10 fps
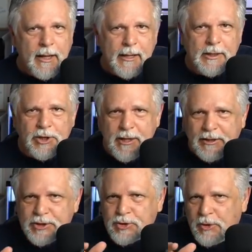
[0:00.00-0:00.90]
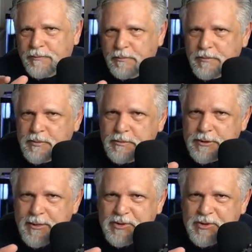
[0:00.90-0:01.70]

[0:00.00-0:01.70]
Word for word: You know, you get this sort of deep